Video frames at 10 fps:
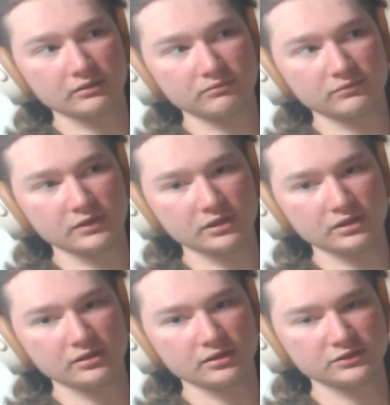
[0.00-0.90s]

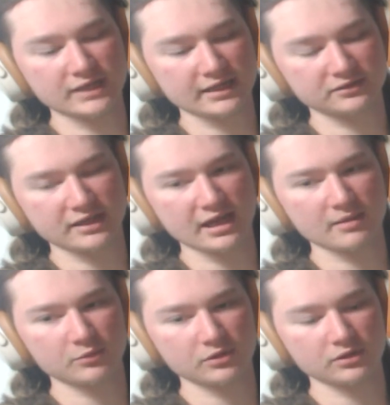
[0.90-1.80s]
the exact
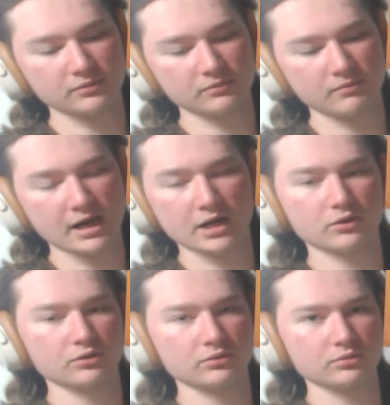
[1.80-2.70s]
camera
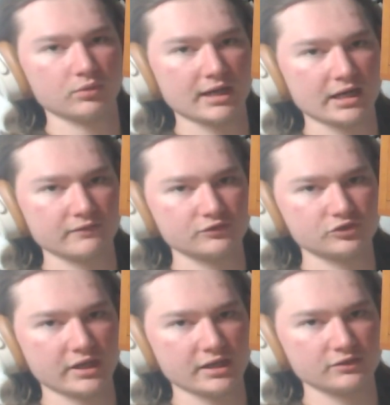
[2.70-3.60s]
model would not have
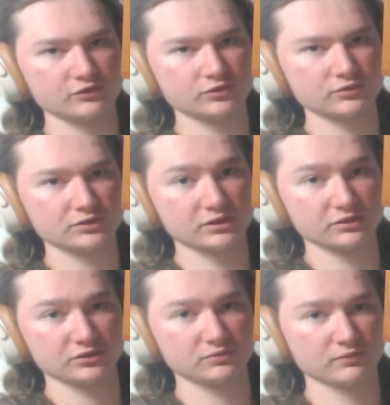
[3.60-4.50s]
changed
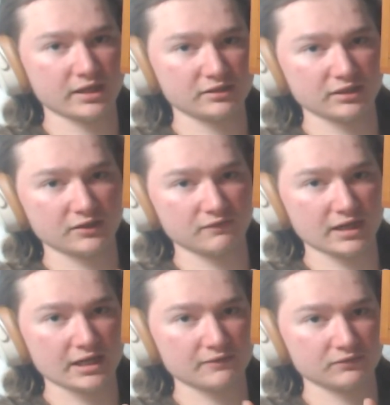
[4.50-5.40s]
since
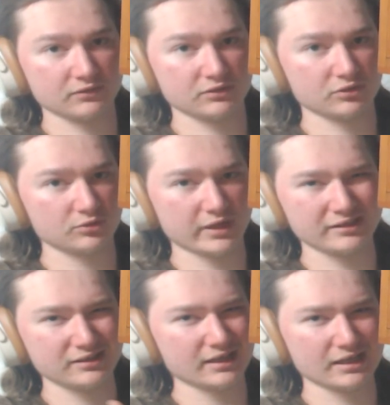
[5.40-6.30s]
1885 to
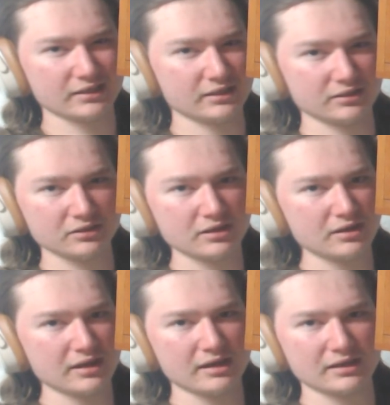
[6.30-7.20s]
1890 or
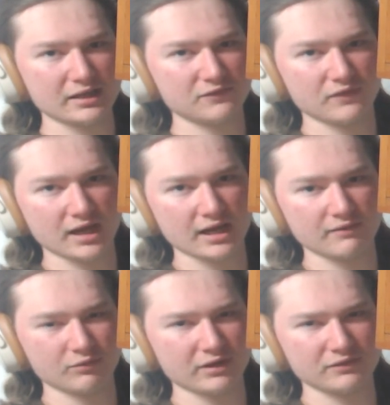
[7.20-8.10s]

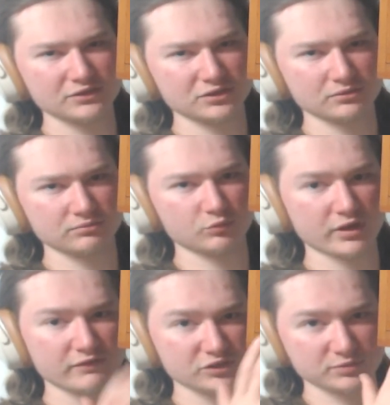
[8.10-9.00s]
1895, whenever
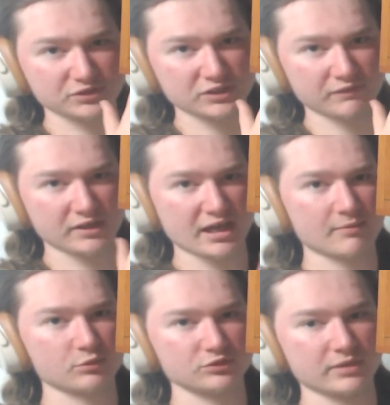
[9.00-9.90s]
the specific
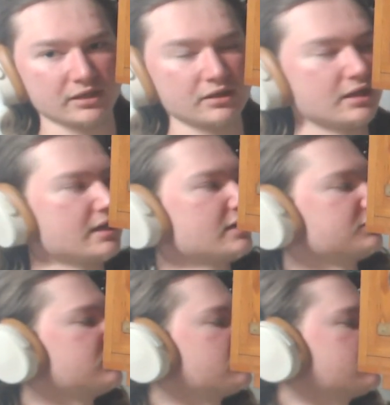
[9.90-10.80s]
camera was made.
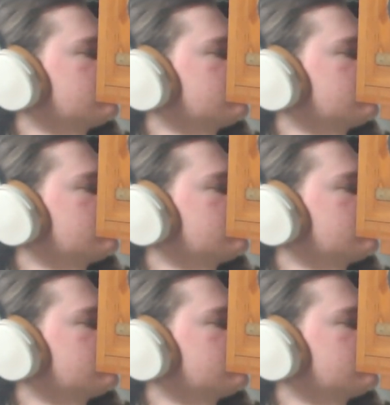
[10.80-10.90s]
Since there